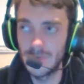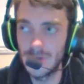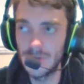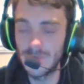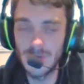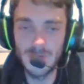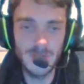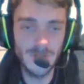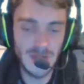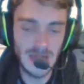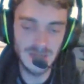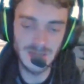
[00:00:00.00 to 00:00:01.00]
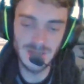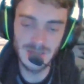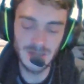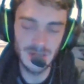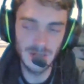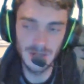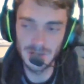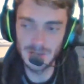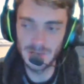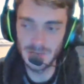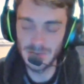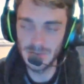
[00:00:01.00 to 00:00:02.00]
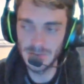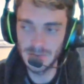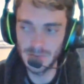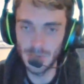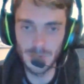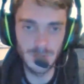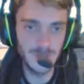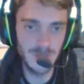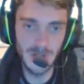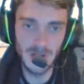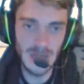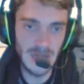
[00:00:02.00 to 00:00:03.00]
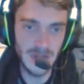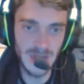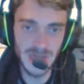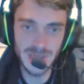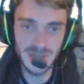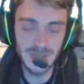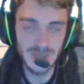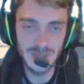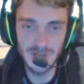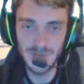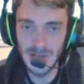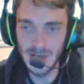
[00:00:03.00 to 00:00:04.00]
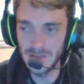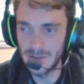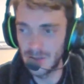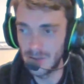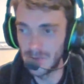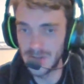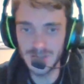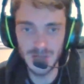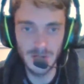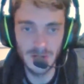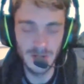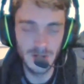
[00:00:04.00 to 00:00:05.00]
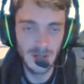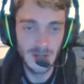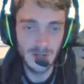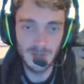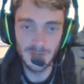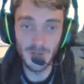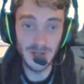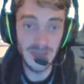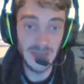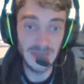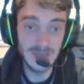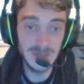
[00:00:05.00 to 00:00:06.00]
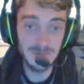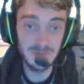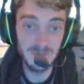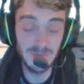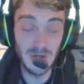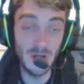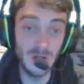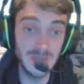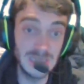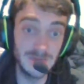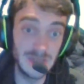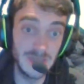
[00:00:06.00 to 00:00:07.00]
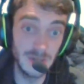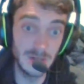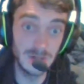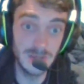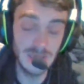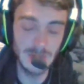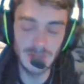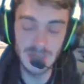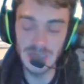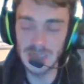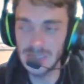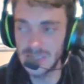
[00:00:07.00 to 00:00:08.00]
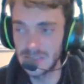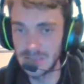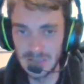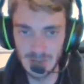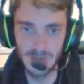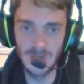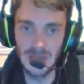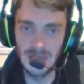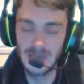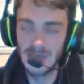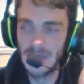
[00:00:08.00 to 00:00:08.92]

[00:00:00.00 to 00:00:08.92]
You've had the Roethlisberger allegations. You've had the Minnesota Vikings party videos that were leaked and all that.